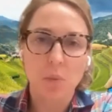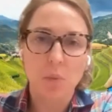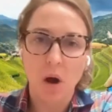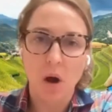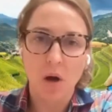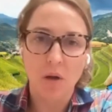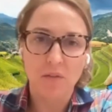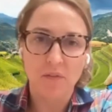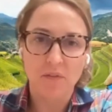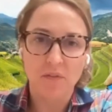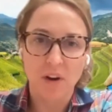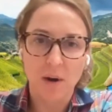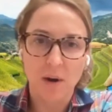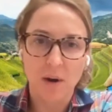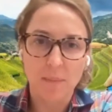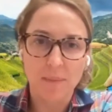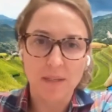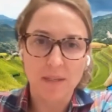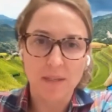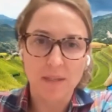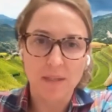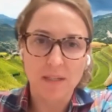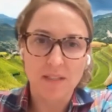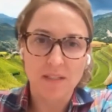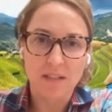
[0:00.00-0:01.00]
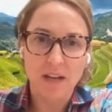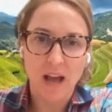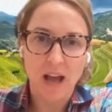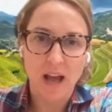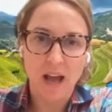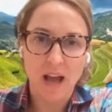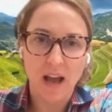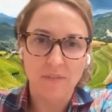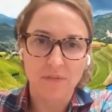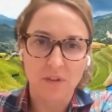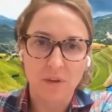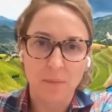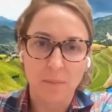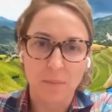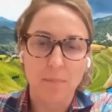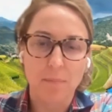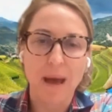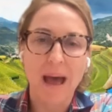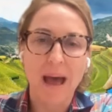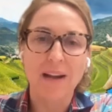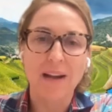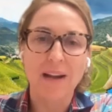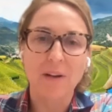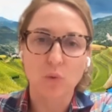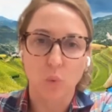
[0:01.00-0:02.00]
a smaller farmer doesn't have the
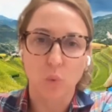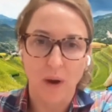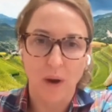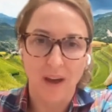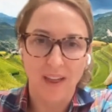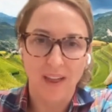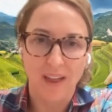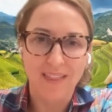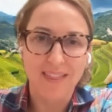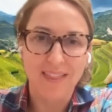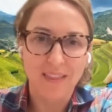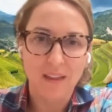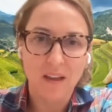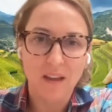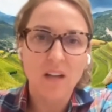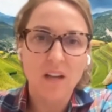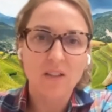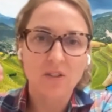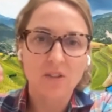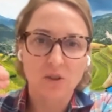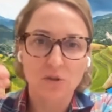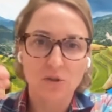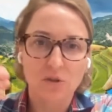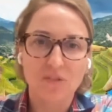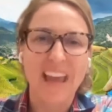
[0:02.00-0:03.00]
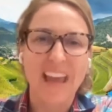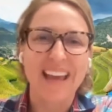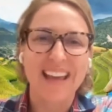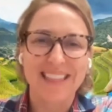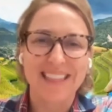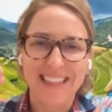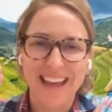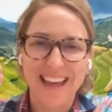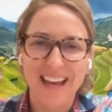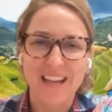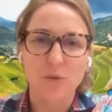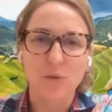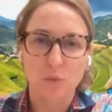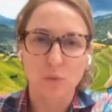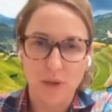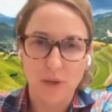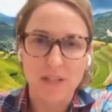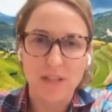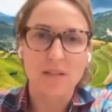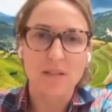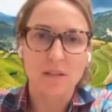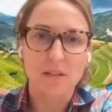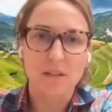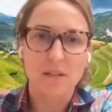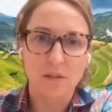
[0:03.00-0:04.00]
bandwidth to take that
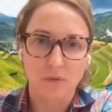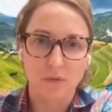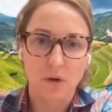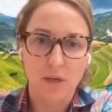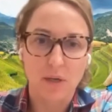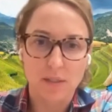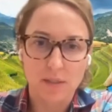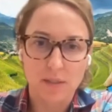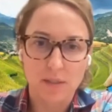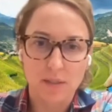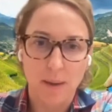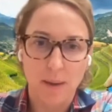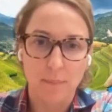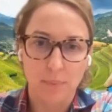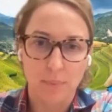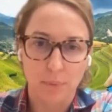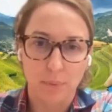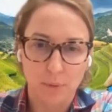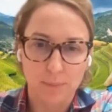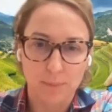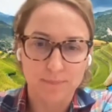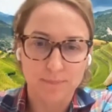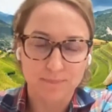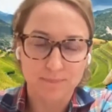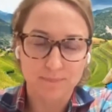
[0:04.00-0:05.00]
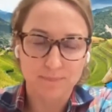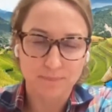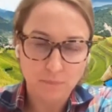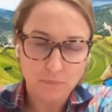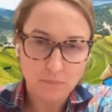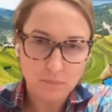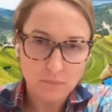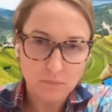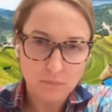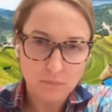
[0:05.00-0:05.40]
risk, for example.